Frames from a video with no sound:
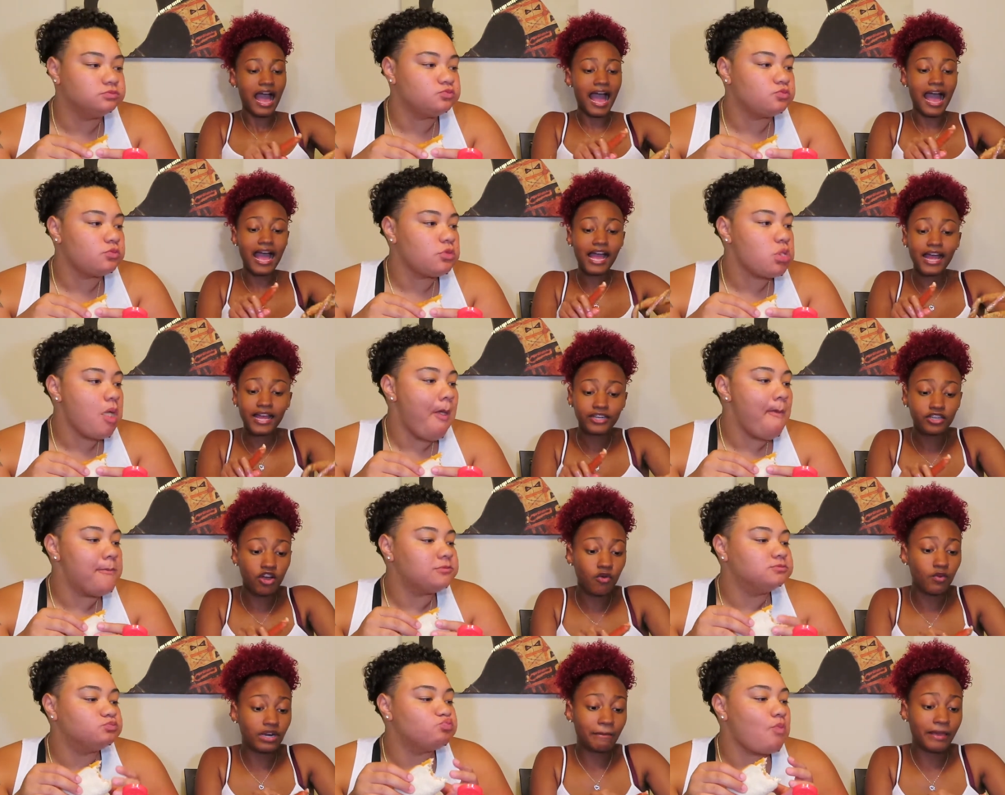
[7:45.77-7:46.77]
Speaker 1: I
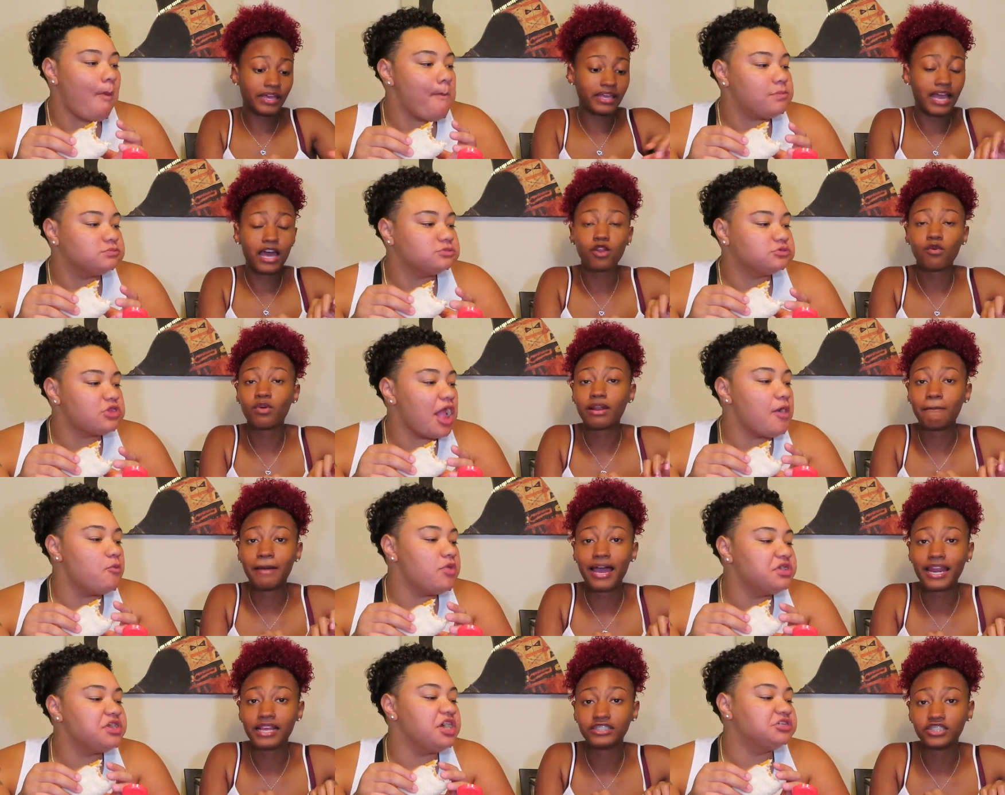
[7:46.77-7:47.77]
don't want to make it. I don't want like,
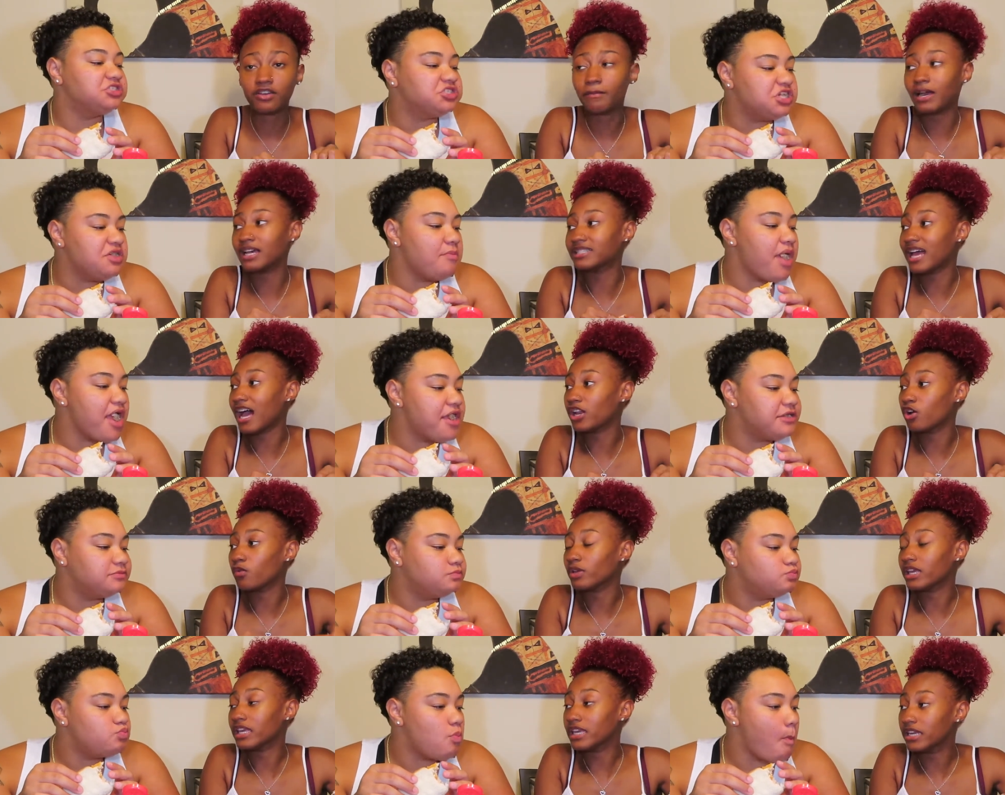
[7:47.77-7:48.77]
to buy that stuff because I
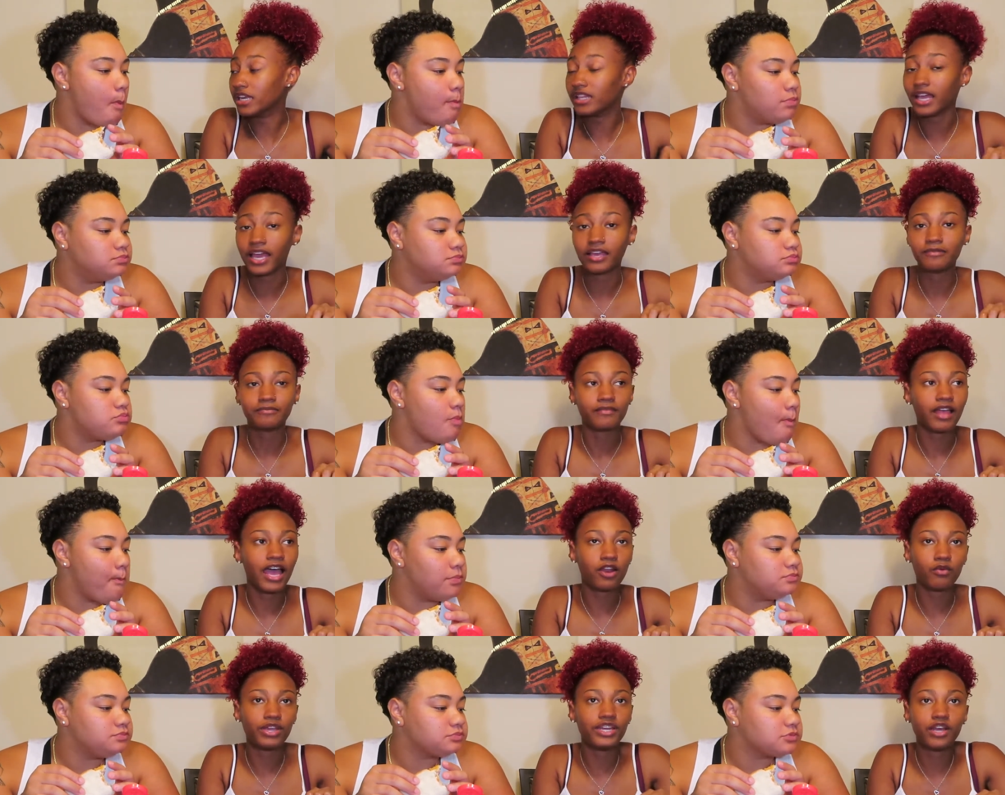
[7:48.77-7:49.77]
don't eat it. Like
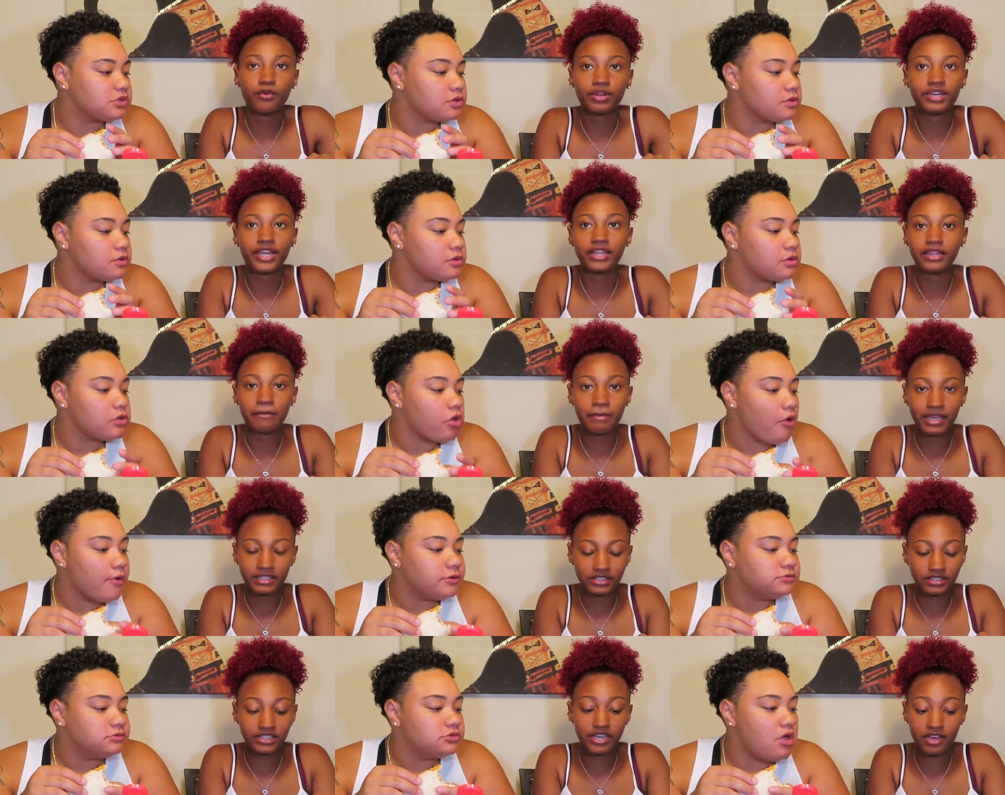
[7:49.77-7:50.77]
I don't eat it on a daily
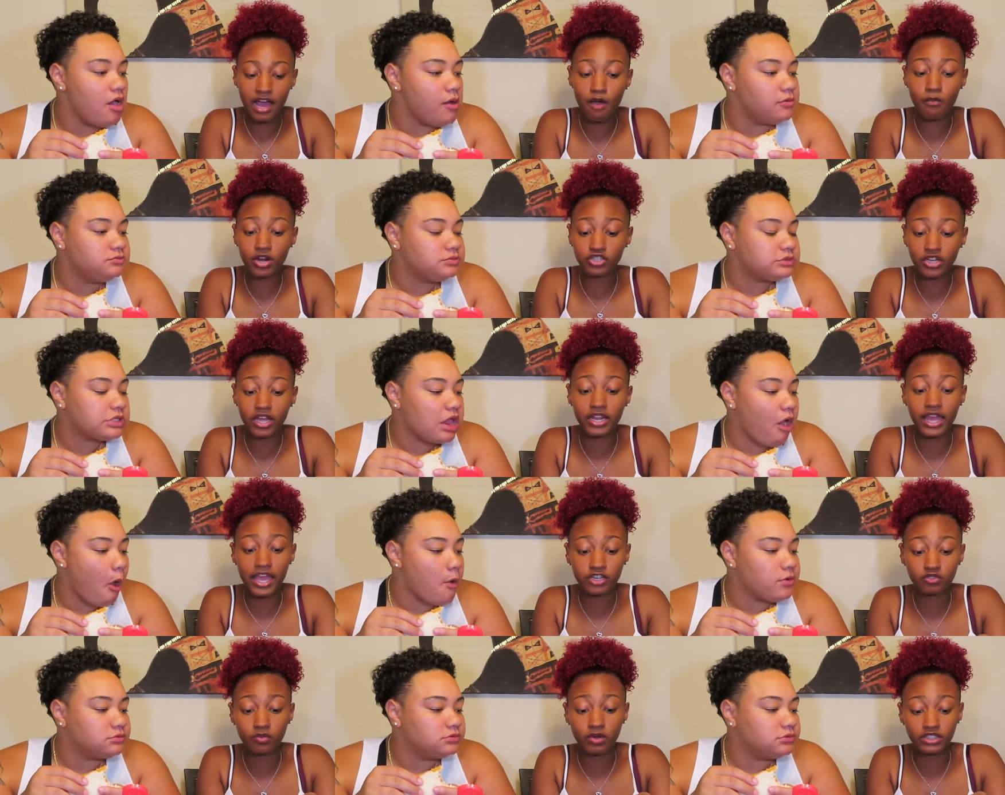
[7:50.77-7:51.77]
basis. Yeah, I want to try the
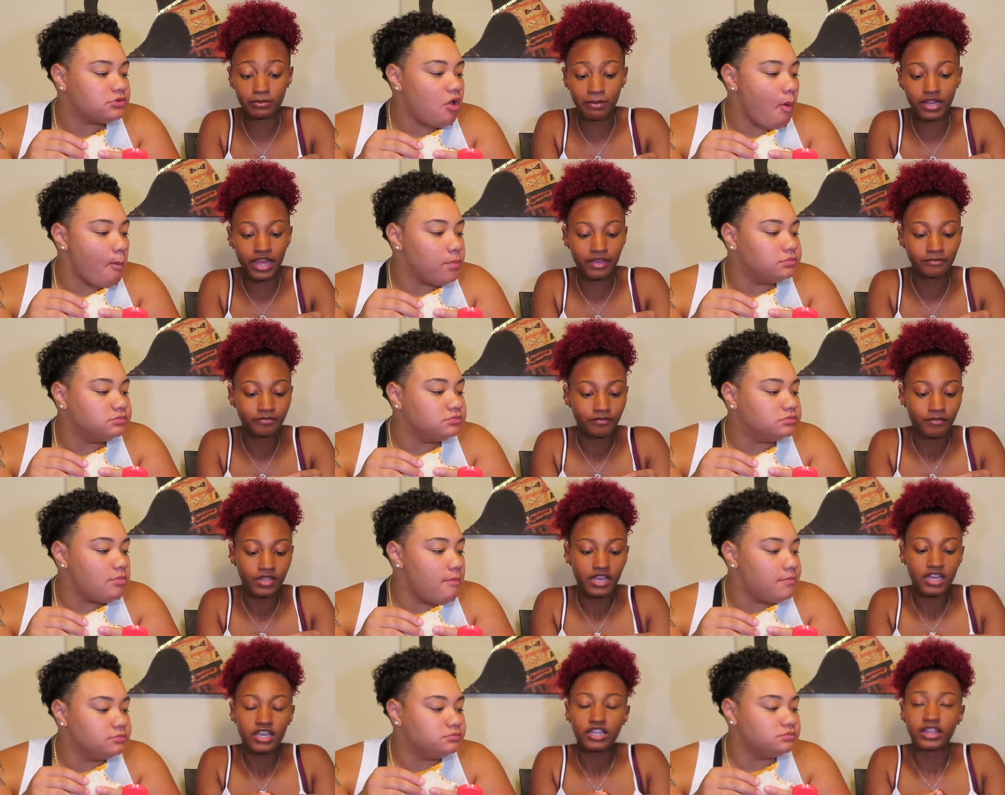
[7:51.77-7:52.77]
actual one to make like
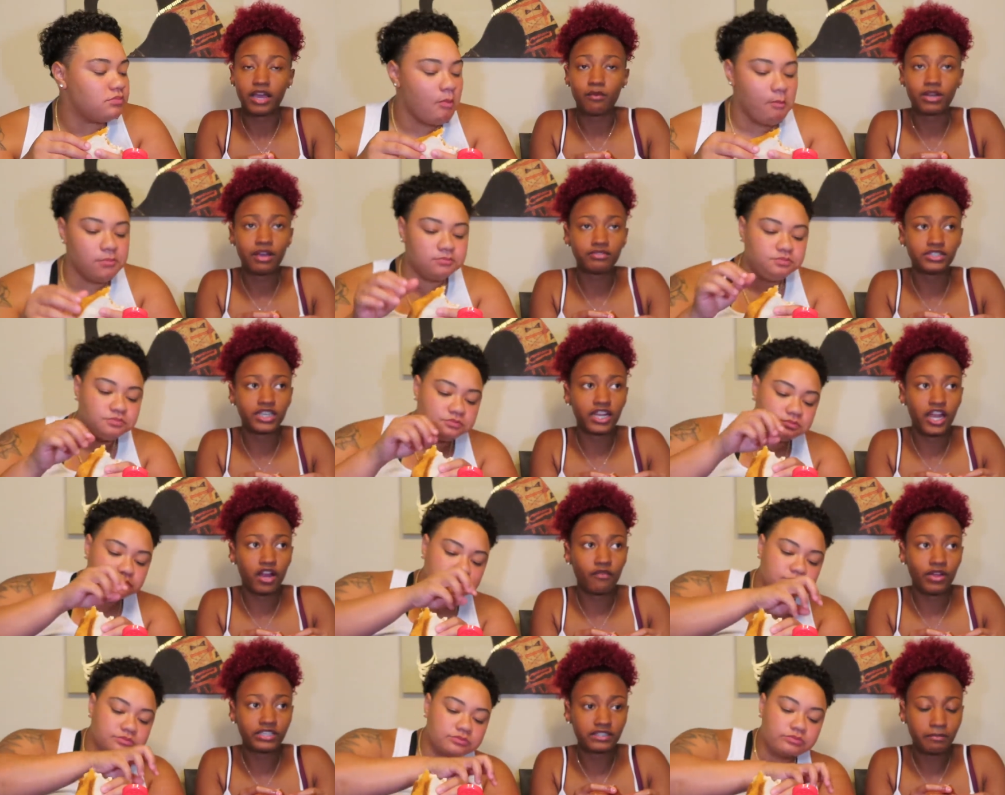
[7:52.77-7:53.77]
like when I was looking at
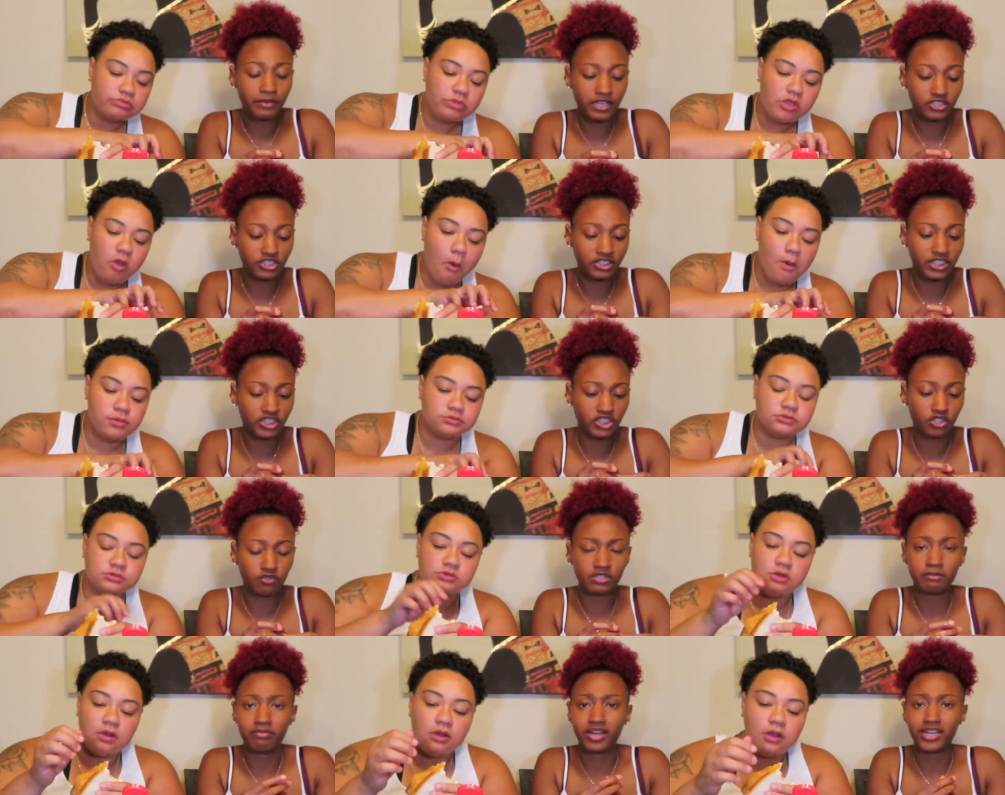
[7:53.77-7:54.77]
her recipe, she said
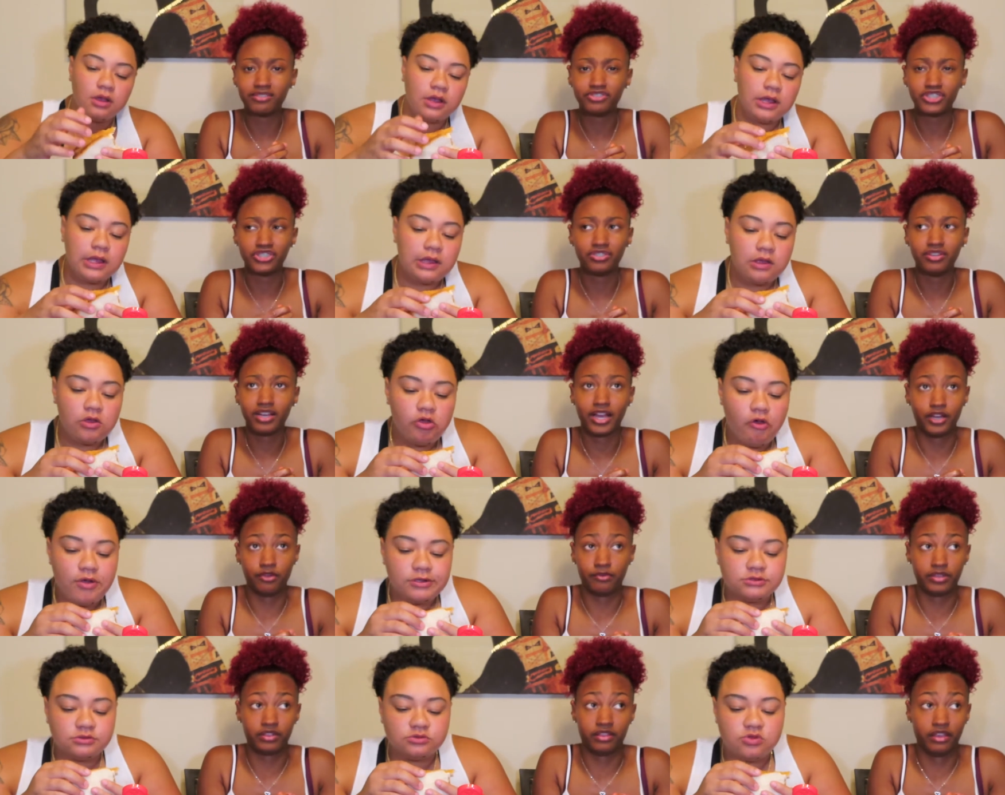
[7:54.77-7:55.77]
she used brown sugar. I
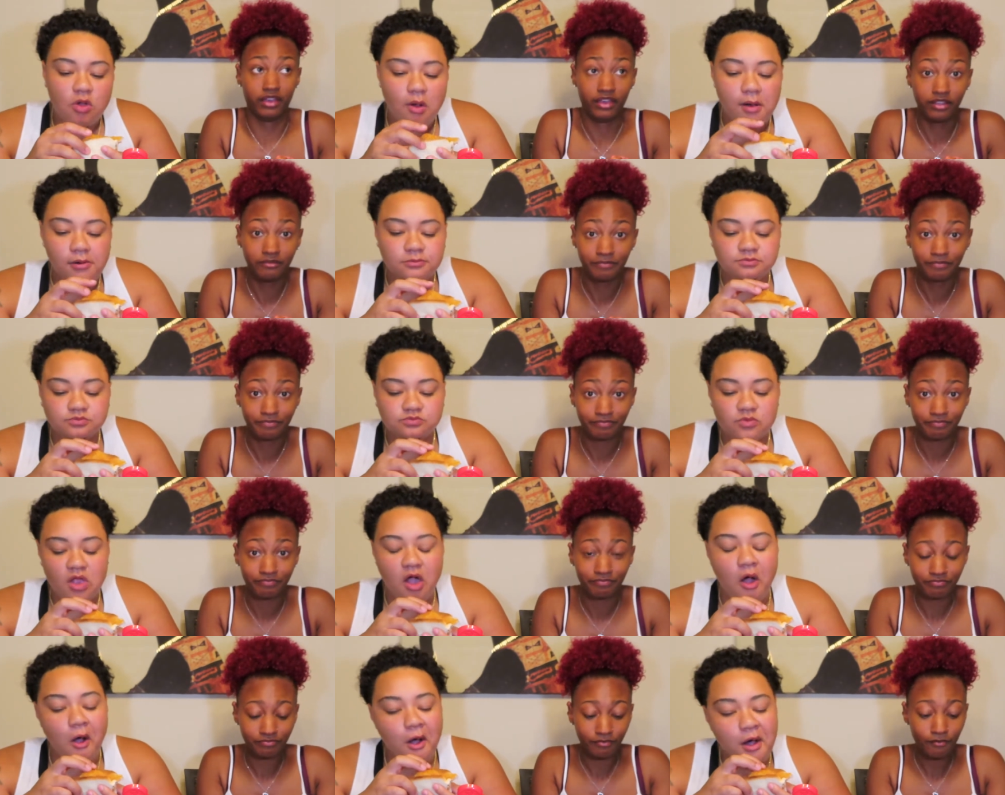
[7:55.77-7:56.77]
don't eat
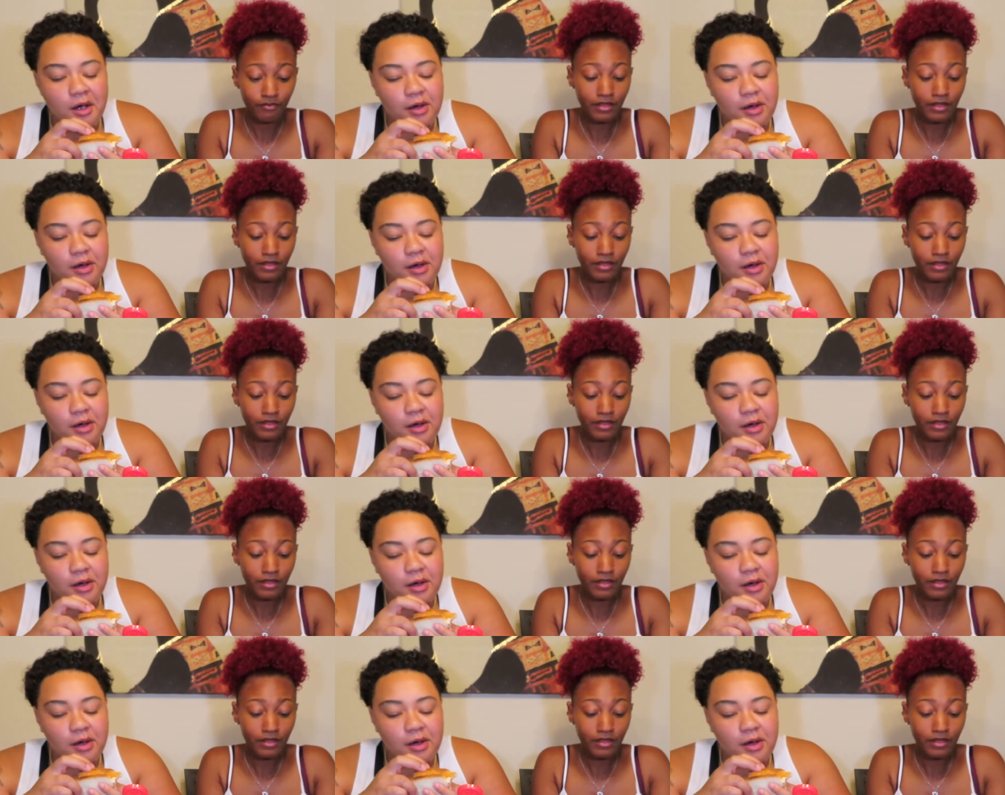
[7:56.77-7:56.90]
that.